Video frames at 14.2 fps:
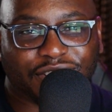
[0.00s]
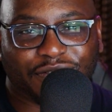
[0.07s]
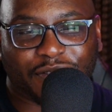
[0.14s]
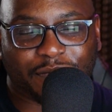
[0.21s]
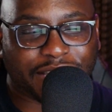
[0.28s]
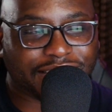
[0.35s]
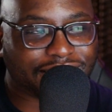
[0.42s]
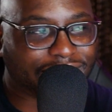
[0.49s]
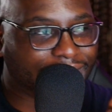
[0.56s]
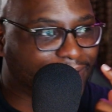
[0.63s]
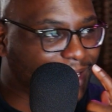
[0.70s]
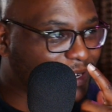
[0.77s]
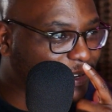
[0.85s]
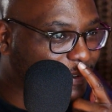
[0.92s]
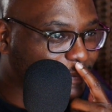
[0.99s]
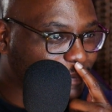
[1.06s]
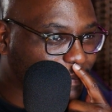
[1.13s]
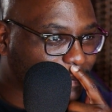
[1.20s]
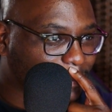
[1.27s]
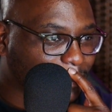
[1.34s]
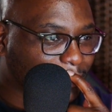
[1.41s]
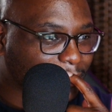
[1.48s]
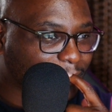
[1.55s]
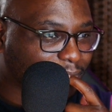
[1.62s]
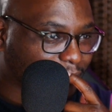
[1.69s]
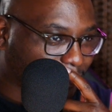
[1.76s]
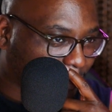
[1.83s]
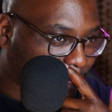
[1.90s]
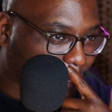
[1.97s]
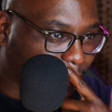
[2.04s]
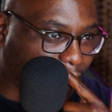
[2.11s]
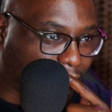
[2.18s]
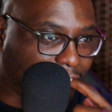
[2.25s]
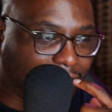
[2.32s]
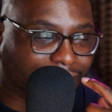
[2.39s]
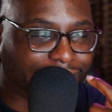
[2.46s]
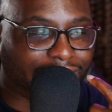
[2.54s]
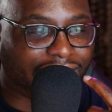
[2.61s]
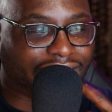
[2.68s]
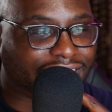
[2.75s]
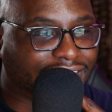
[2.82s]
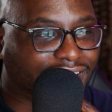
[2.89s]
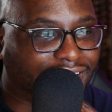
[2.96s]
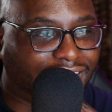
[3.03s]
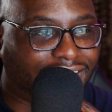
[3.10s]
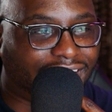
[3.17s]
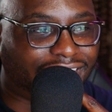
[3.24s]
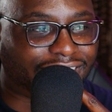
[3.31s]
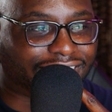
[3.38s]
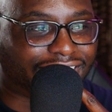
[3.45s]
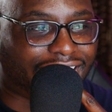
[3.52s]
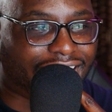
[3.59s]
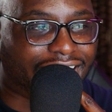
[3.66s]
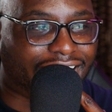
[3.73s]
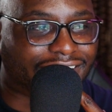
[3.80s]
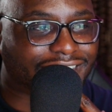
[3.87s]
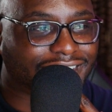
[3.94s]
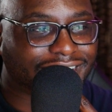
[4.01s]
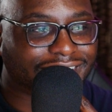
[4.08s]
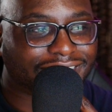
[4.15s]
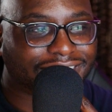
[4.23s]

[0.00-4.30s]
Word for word: for Peaceland, I liked it a lot.